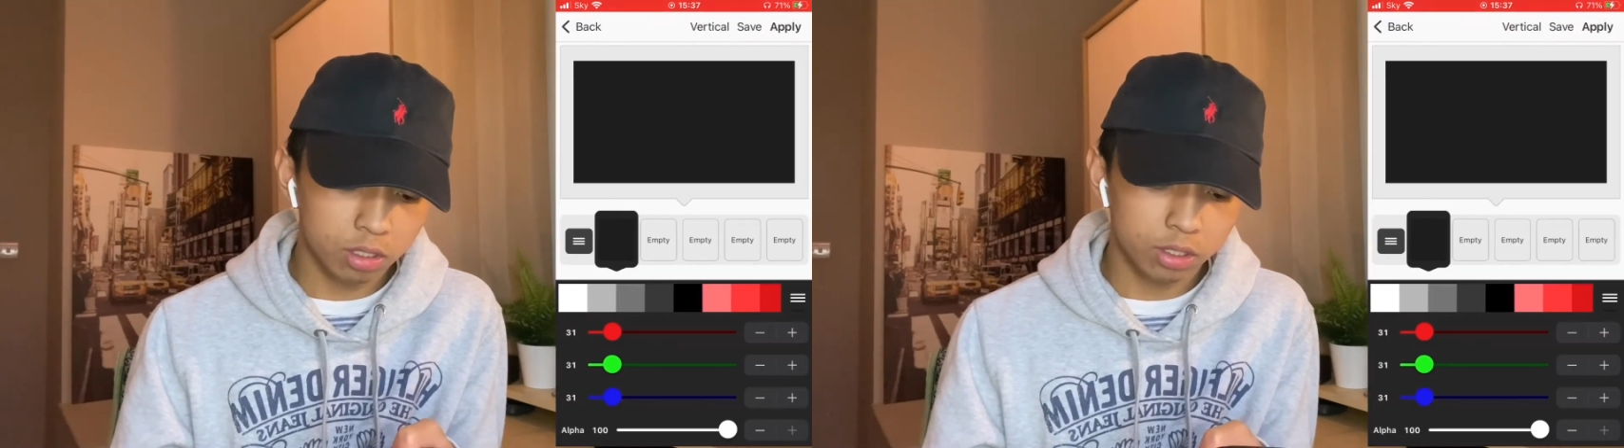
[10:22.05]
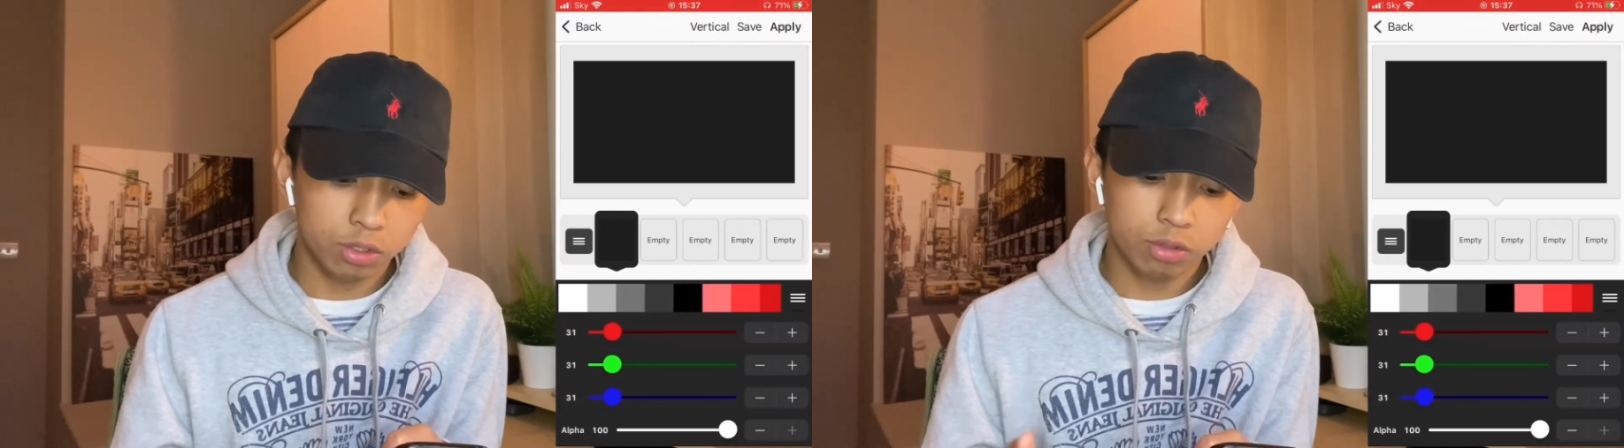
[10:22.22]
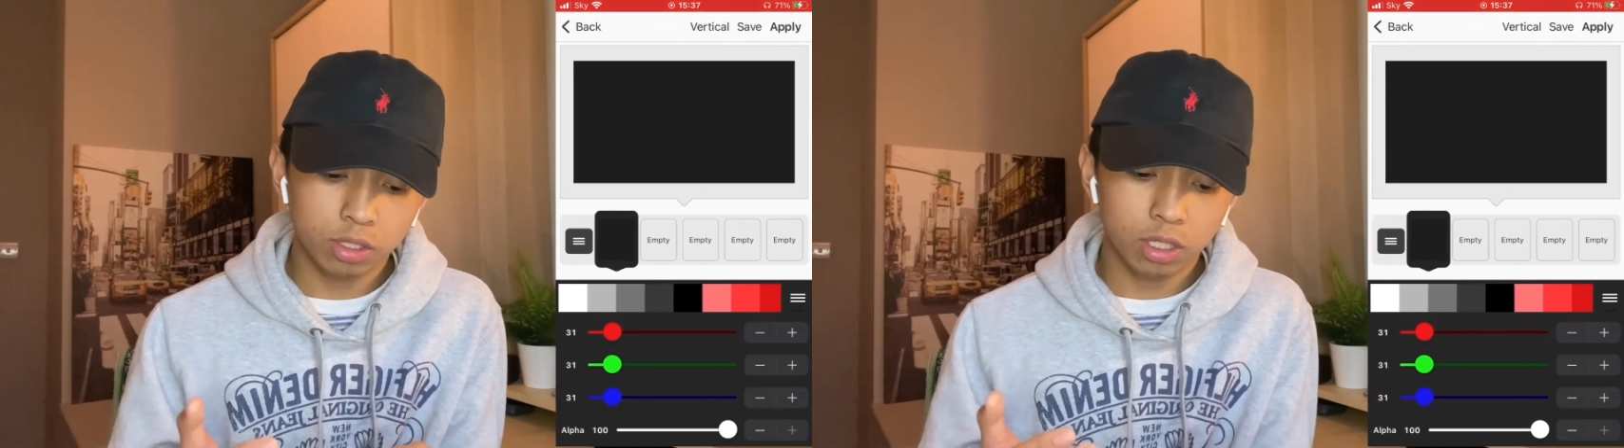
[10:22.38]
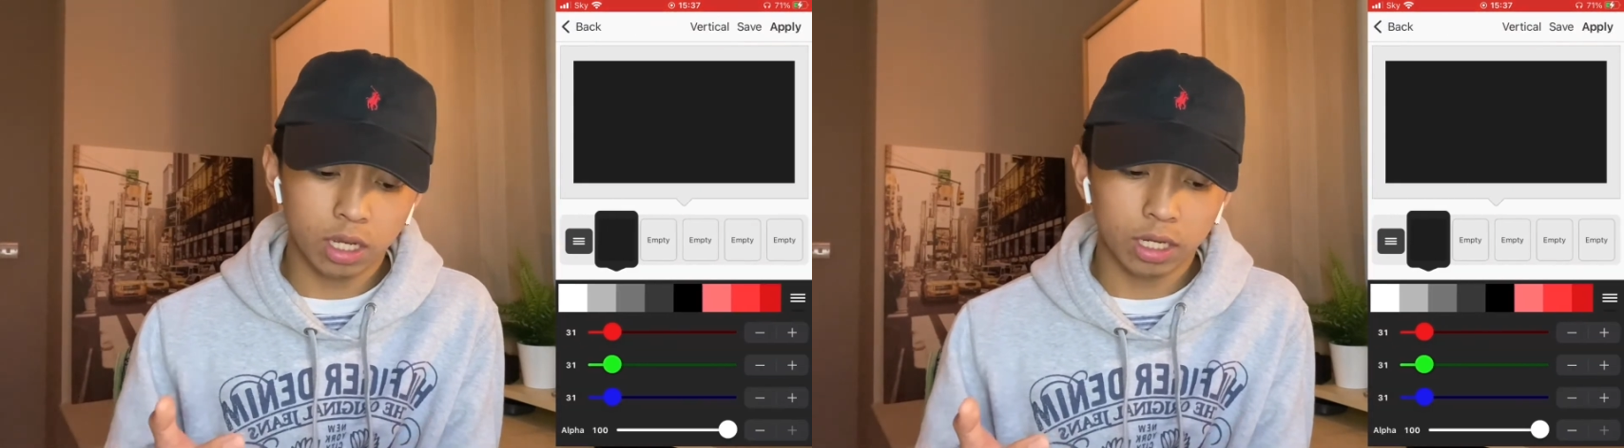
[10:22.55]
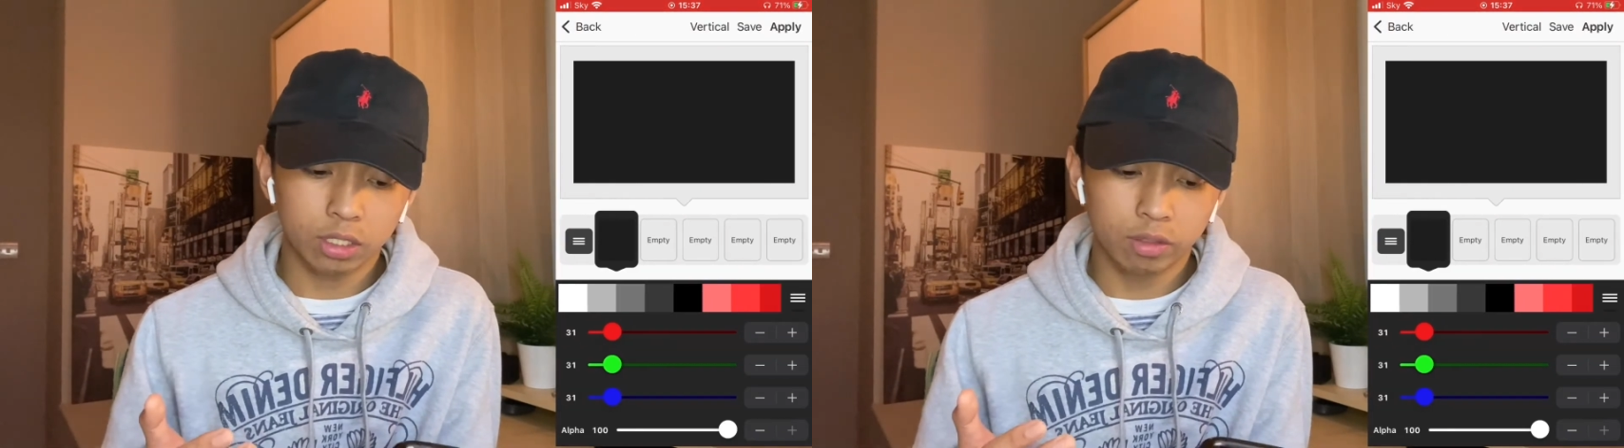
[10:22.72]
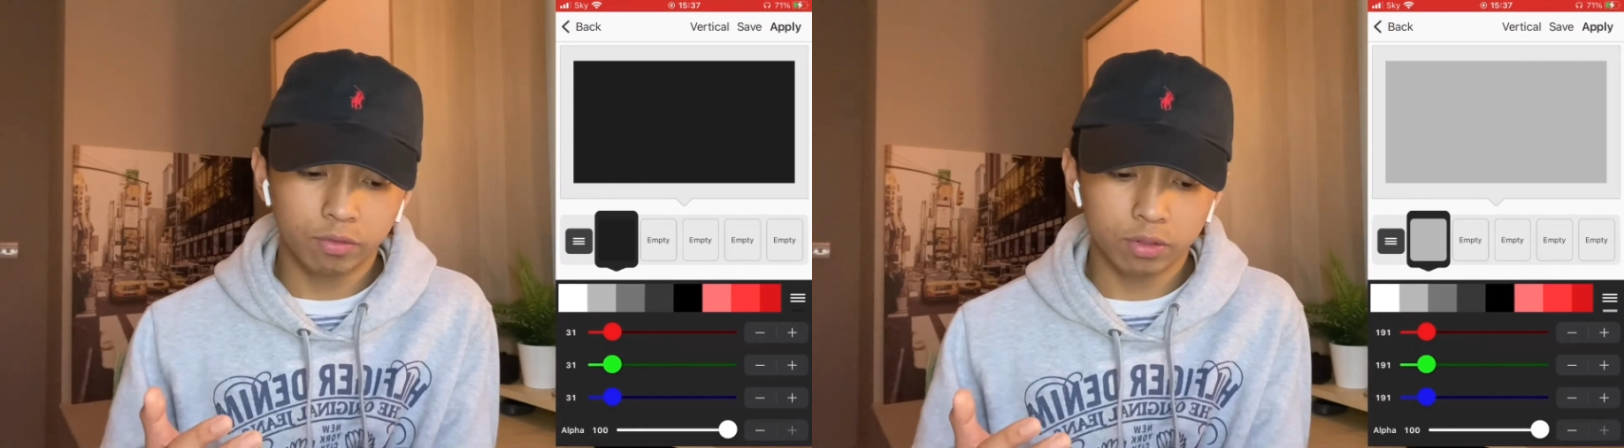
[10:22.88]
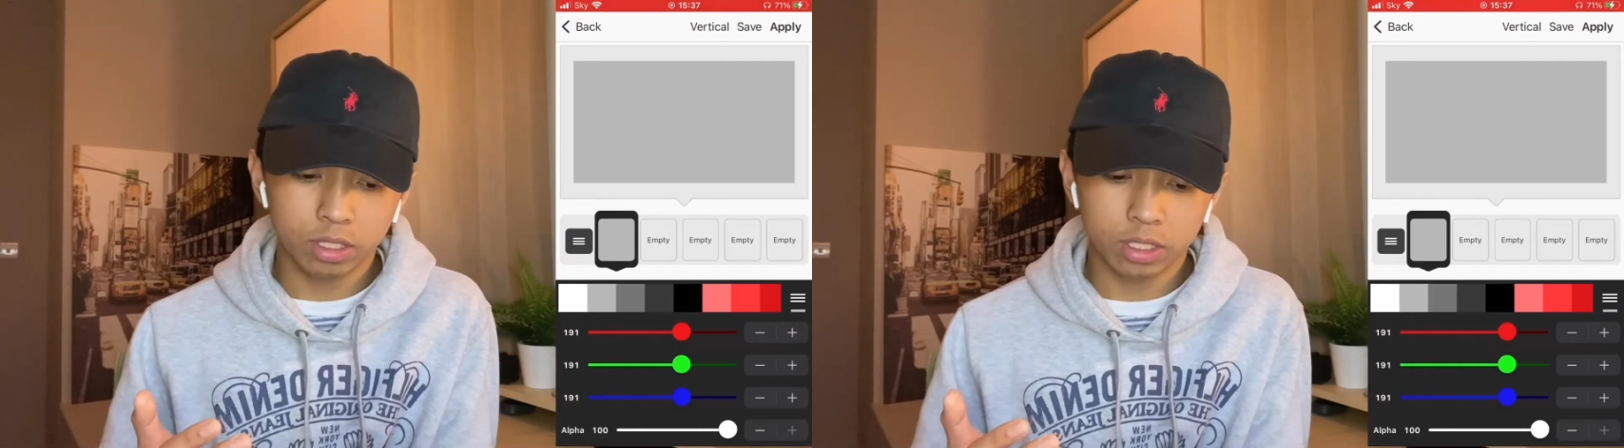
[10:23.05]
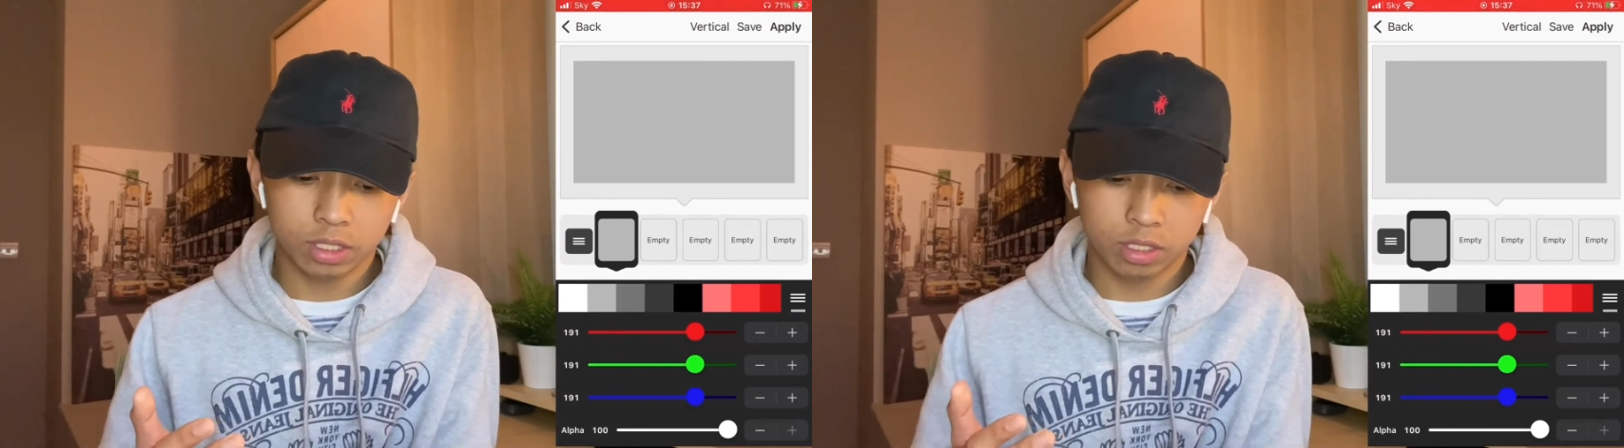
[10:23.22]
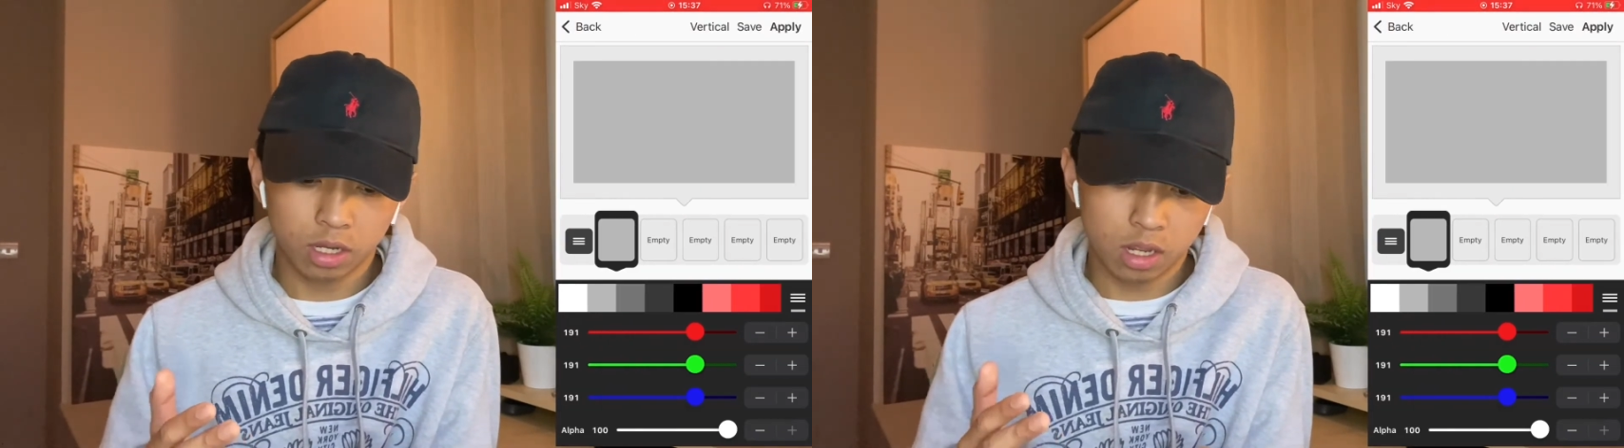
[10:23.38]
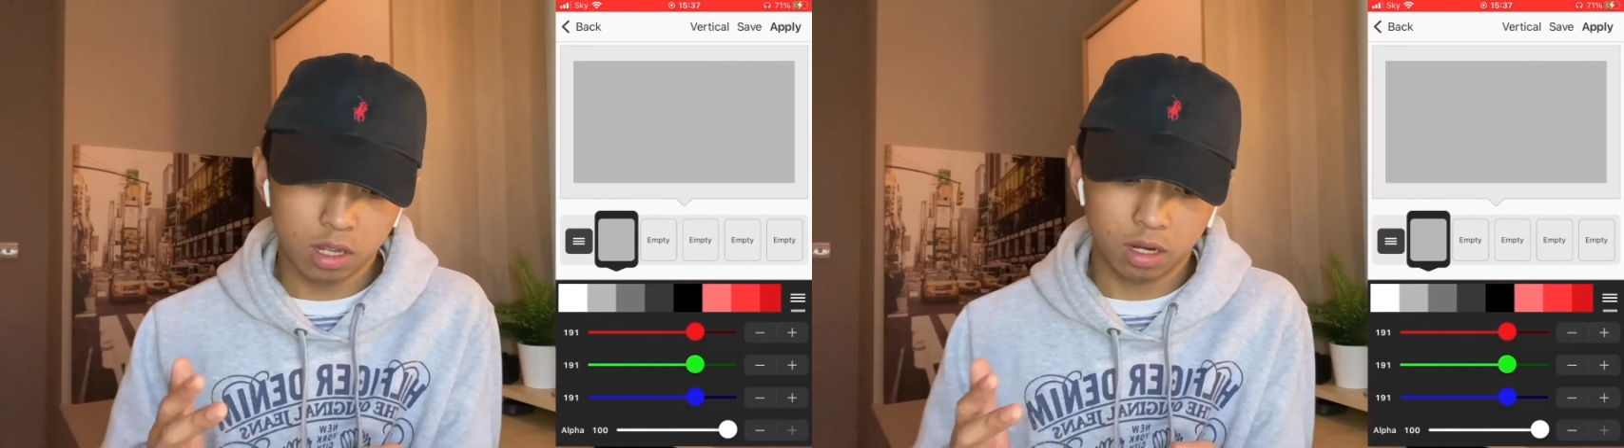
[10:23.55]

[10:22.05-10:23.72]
Usually I go for this